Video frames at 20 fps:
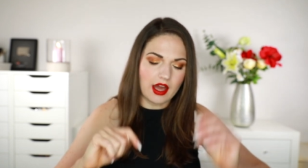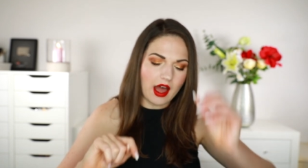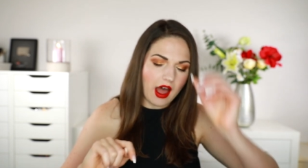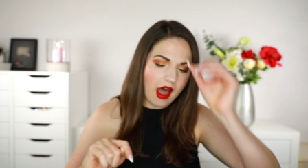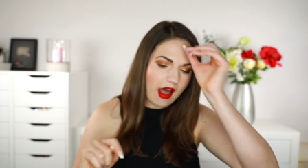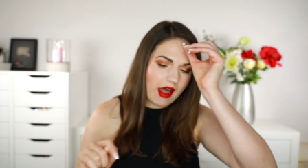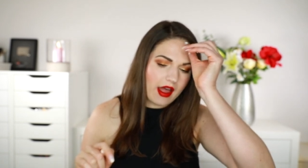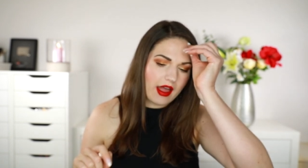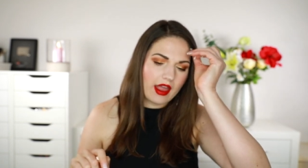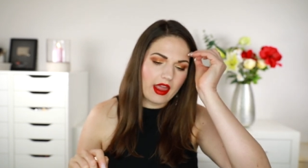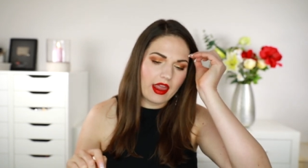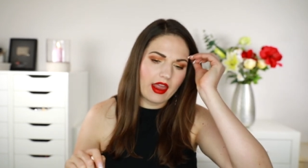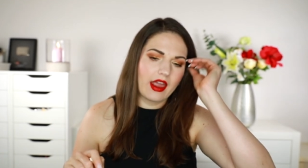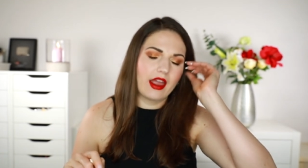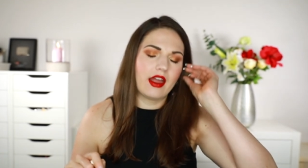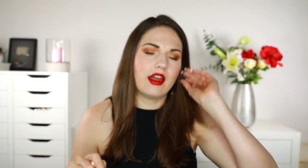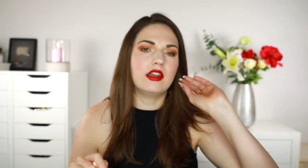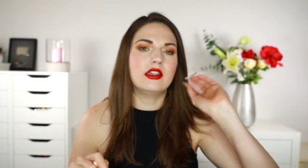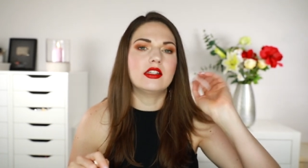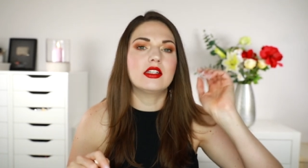the eye,
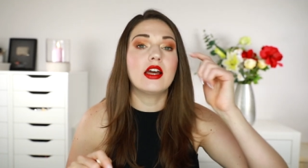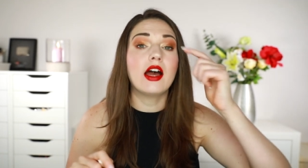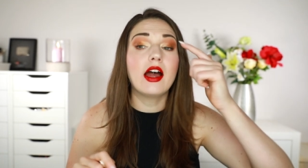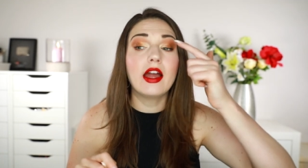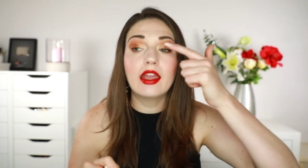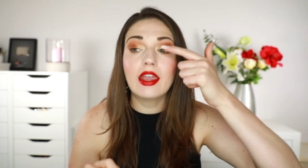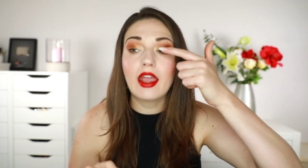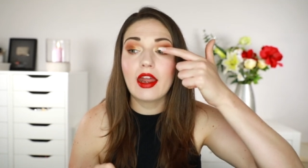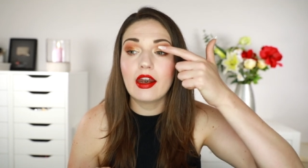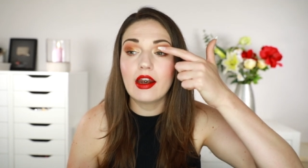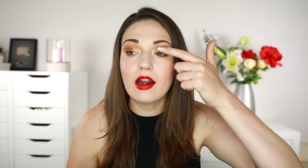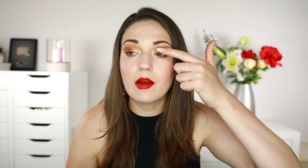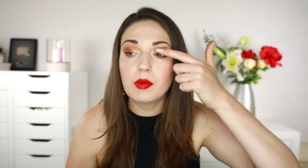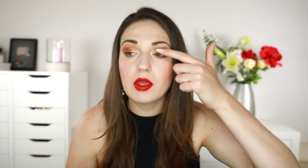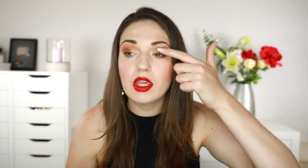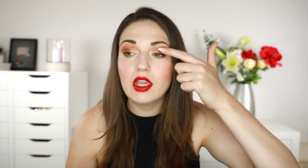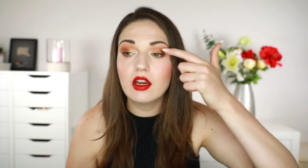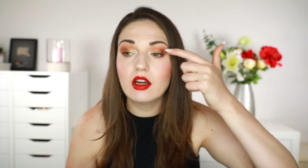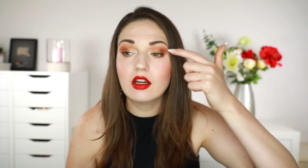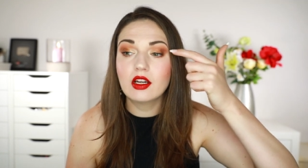and I get it up
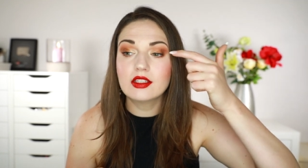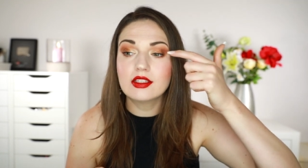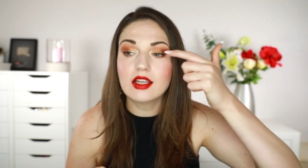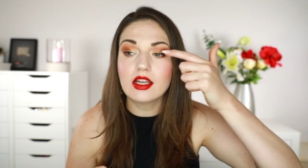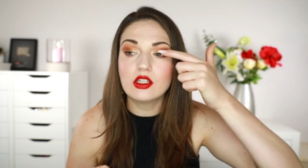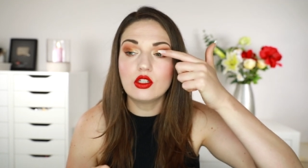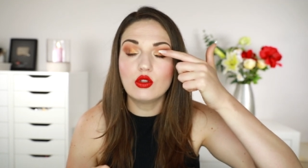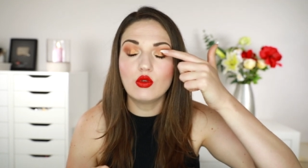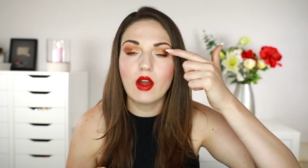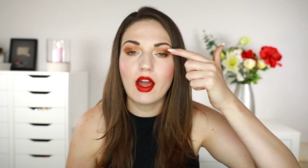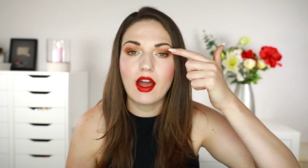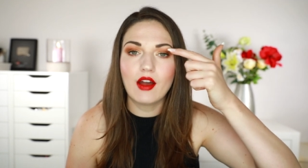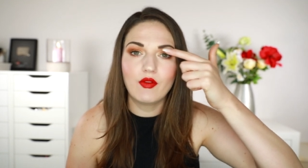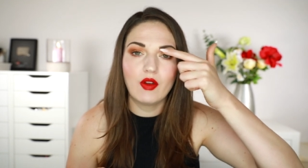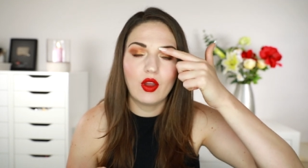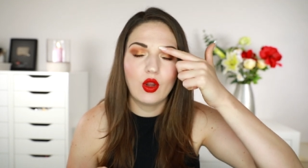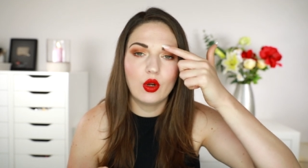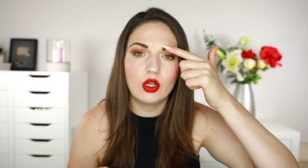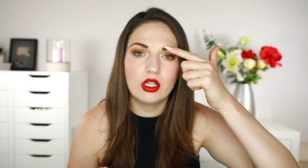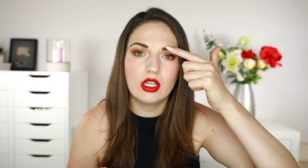here because I do have
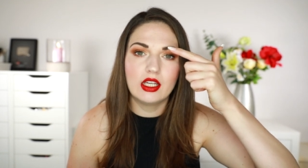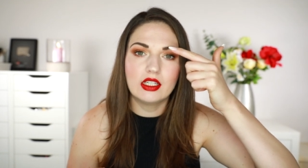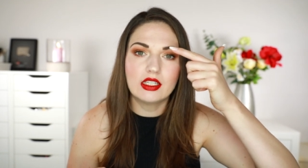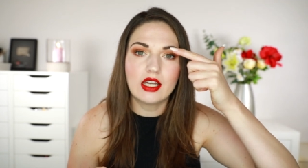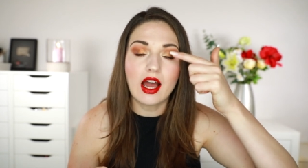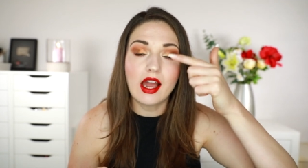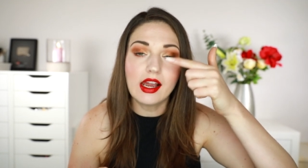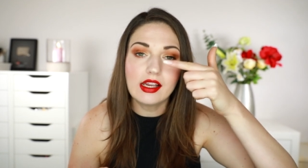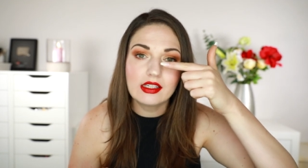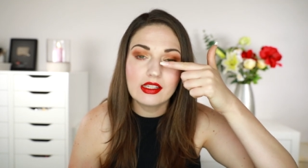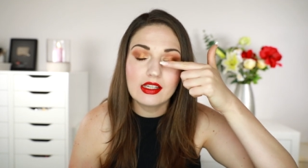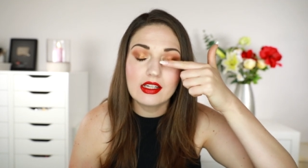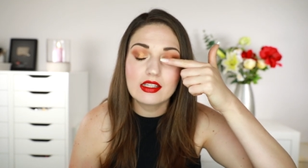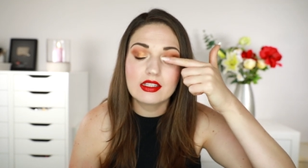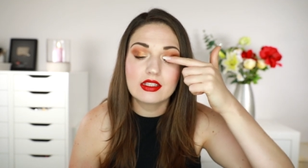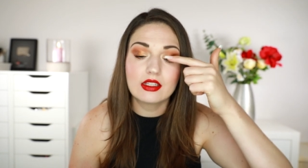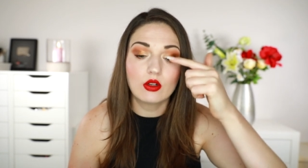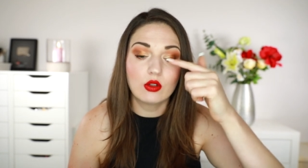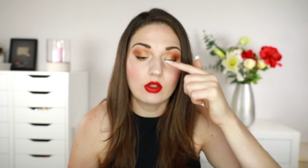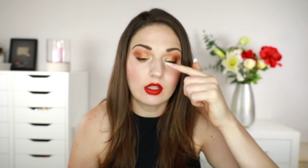hooded
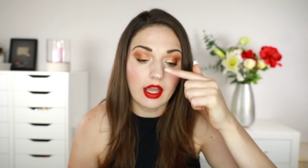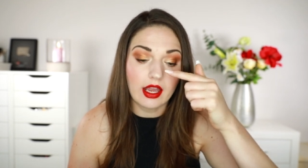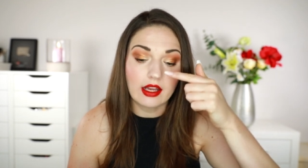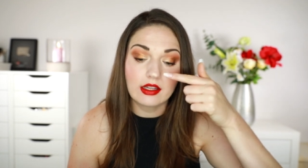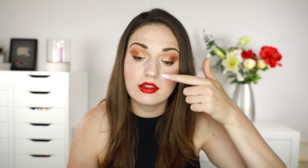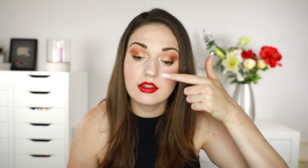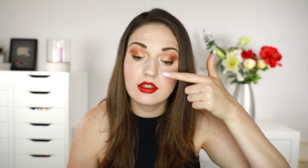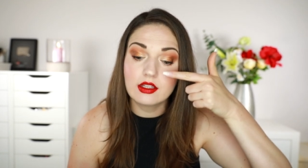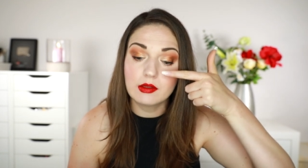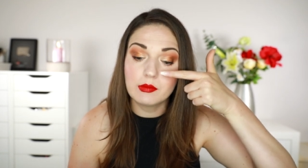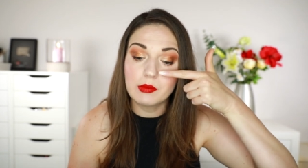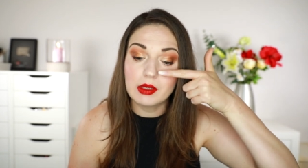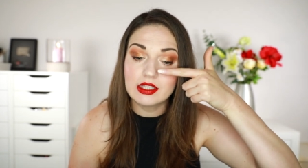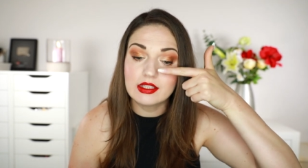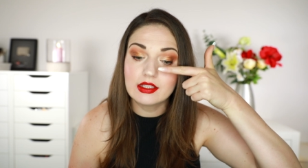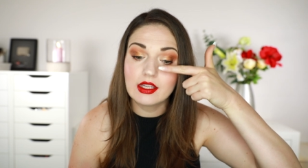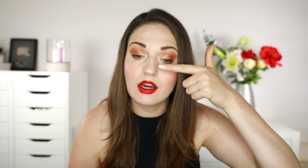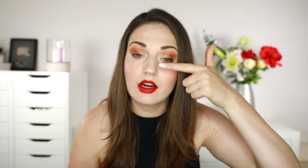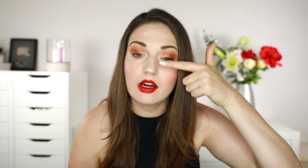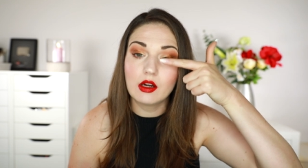eyelids, so like the
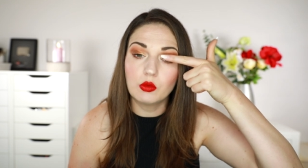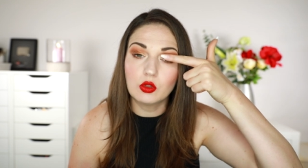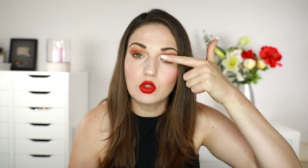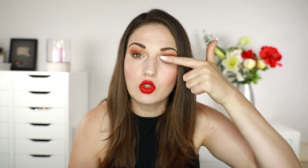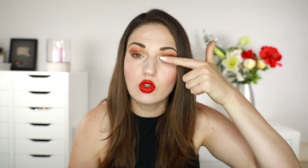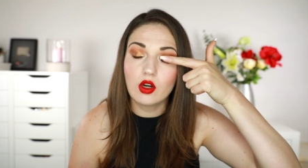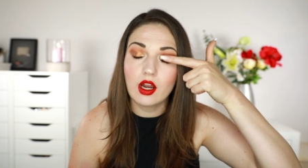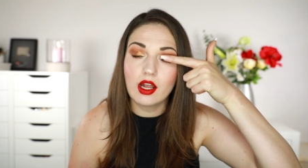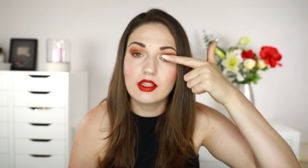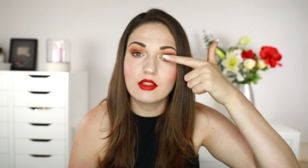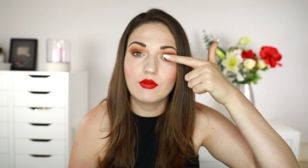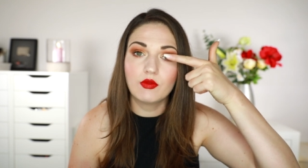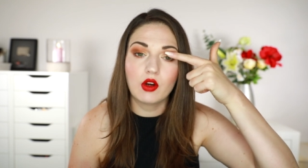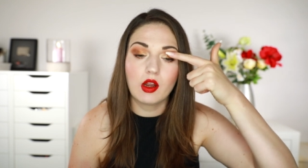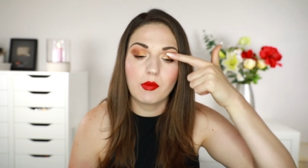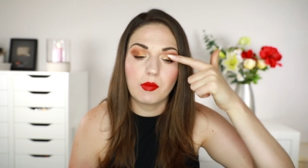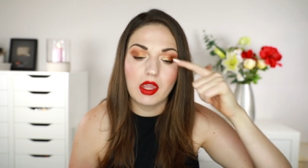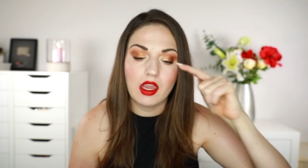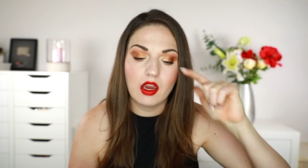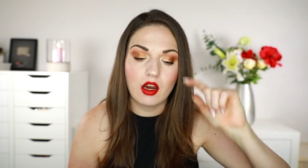mascara will transfer
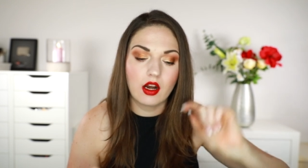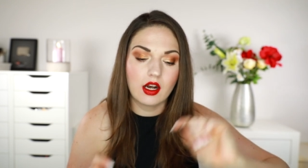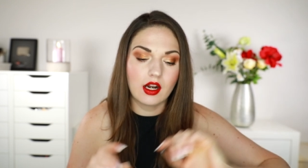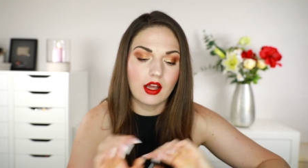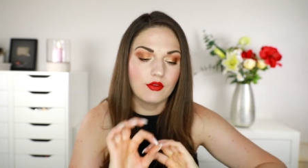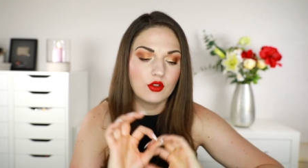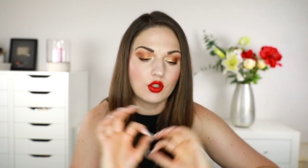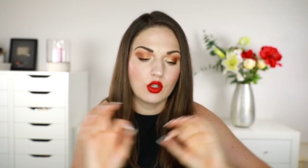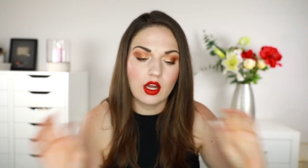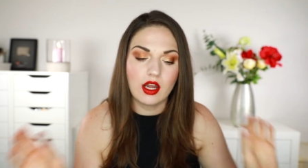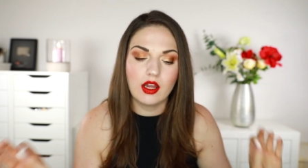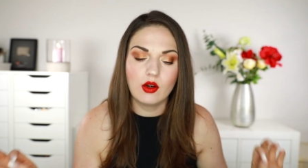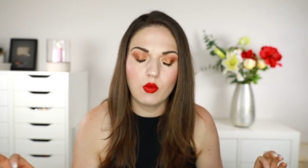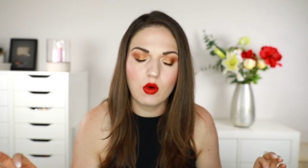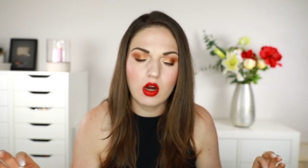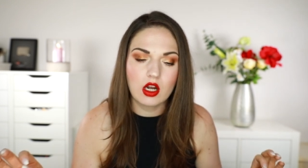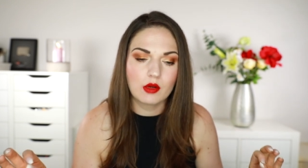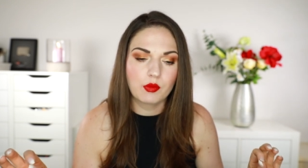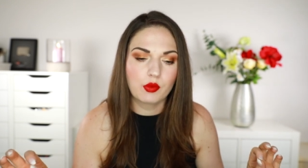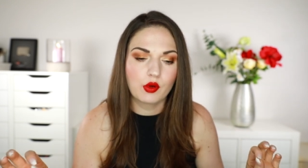up here, and I've tried
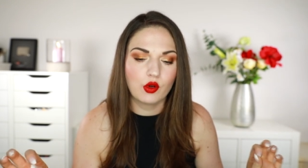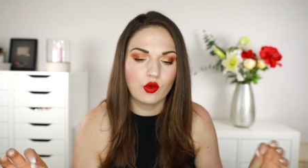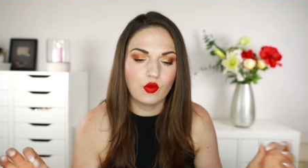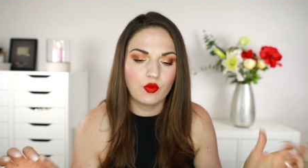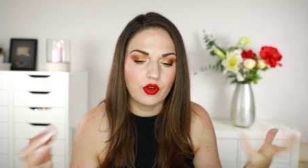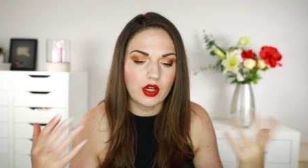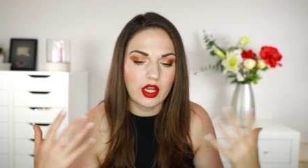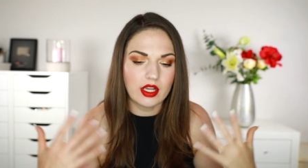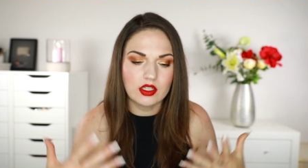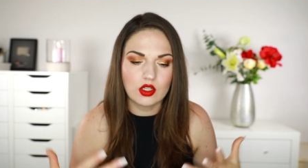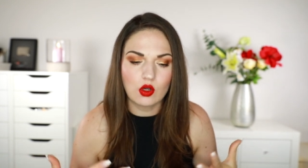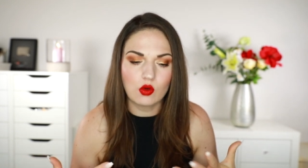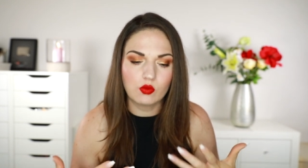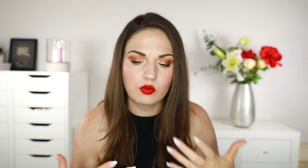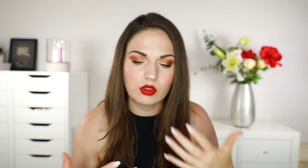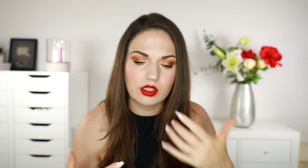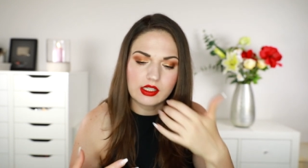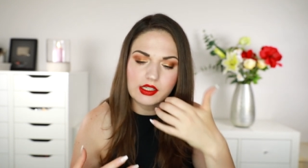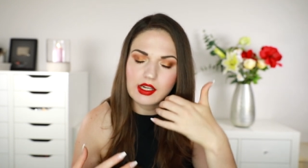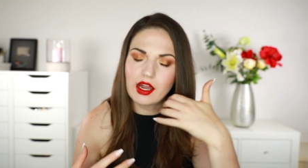waterproof and I don't
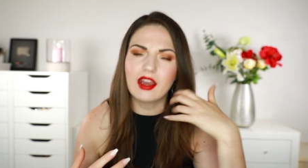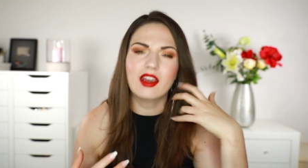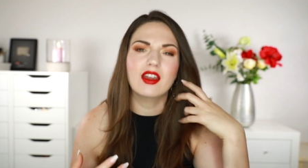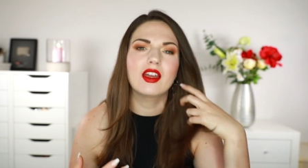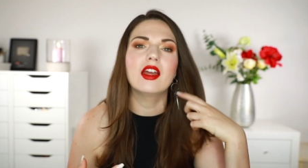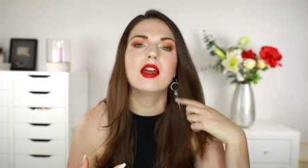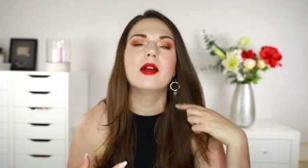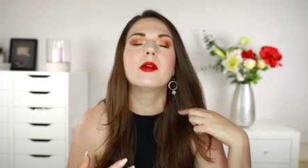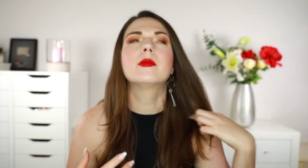really like,